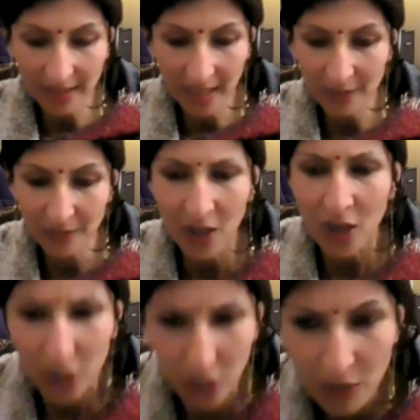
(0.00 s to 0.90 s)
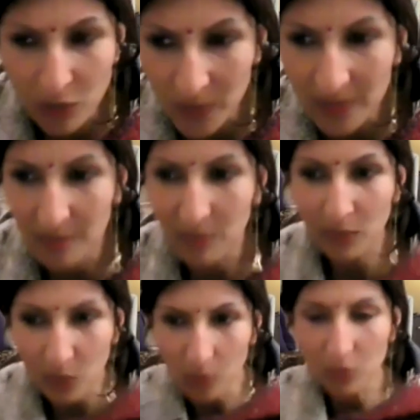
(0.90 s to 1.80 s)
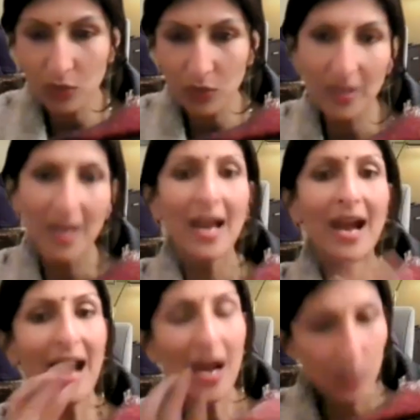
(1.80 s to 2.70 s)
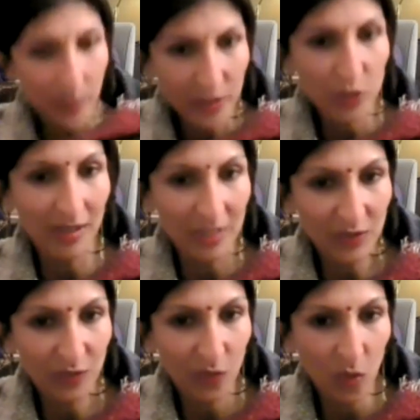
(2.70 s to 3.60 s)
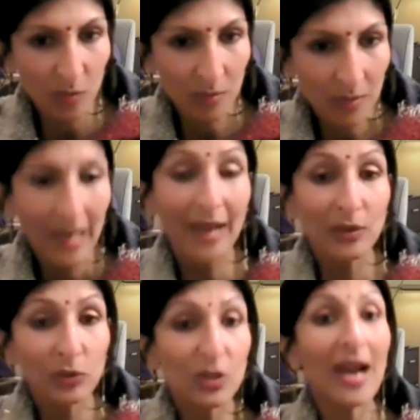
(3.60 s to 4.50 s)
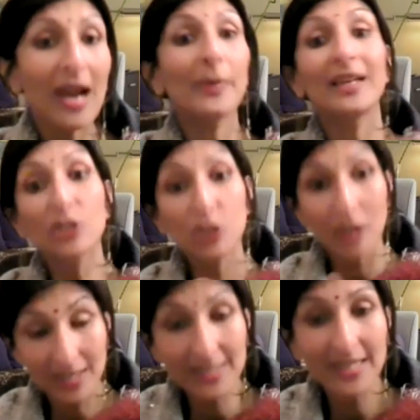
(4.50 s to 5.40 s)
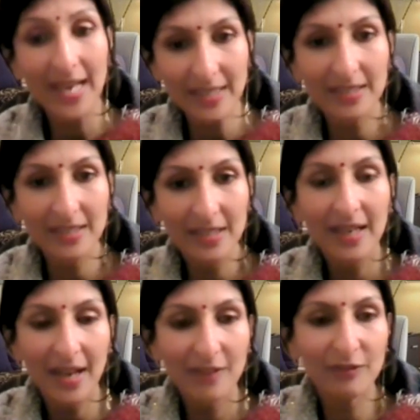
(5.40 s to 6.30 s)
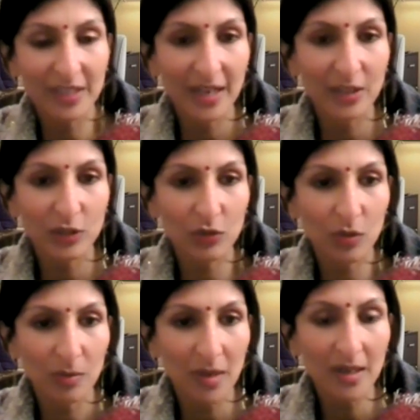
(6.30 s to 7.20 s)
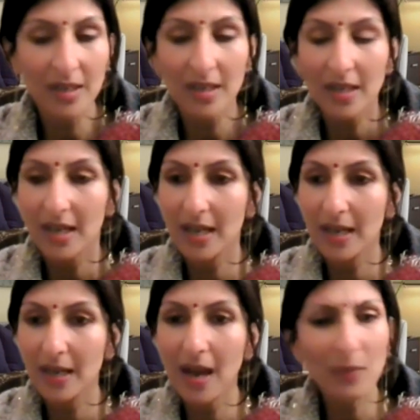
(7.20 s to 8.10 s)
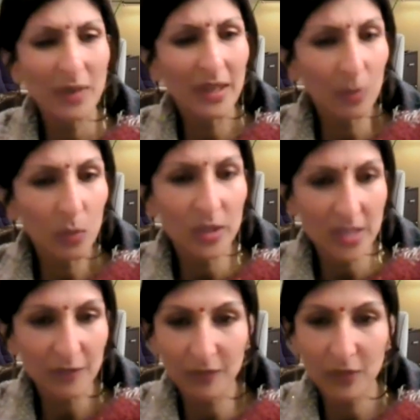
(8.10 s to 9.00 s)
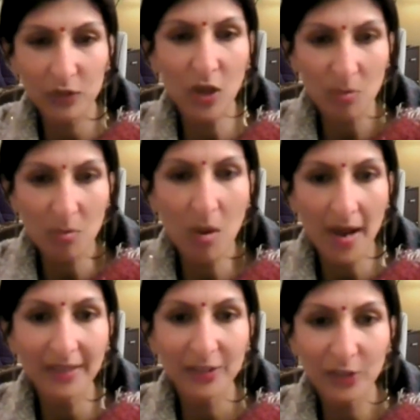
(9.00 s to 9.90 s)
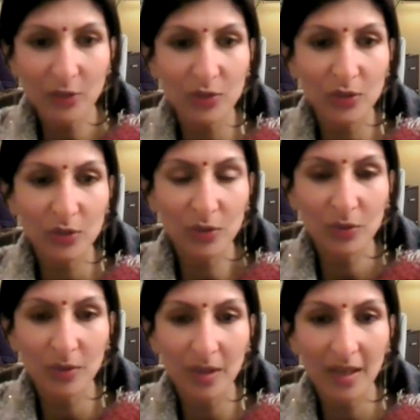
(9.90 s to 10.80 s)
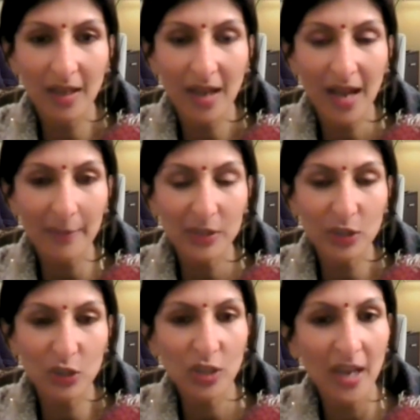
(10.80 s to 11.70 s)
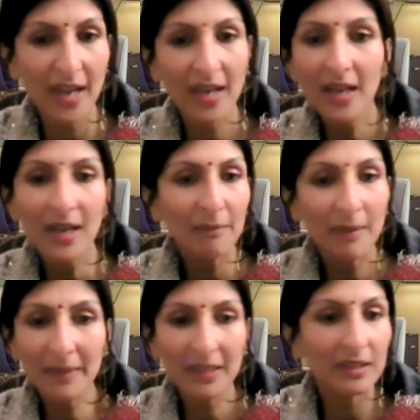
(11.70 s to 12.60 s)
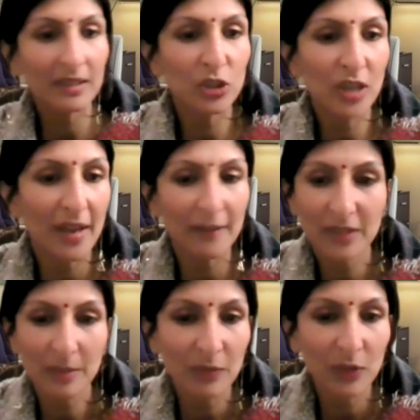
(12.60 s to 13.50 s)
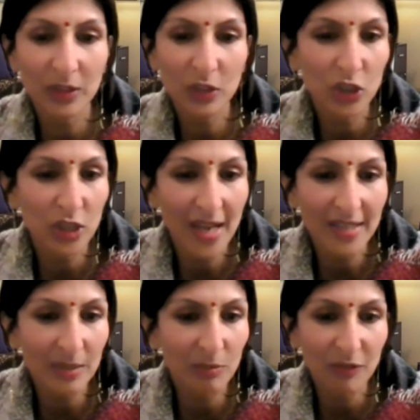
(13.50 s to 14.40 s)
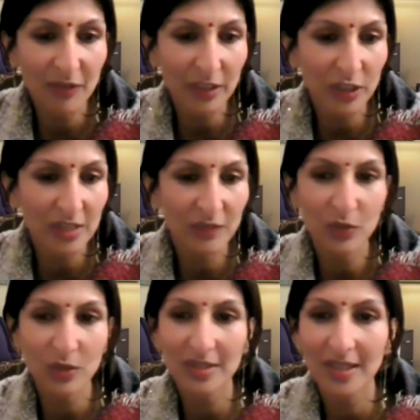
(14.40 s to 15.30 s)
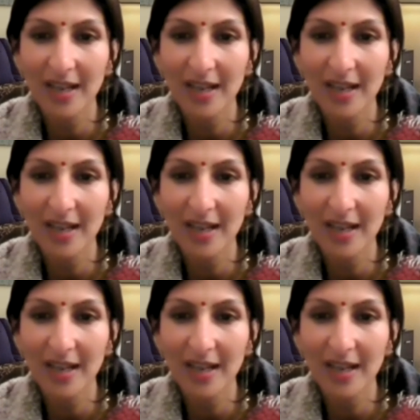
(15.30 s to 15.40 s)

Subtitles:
kind of close with some thoughts on how we transform and also how we can transcend everyday trauma, I would, if you don't mind, those who are happy to share, maybe share, if some of you can share some reflections, if you just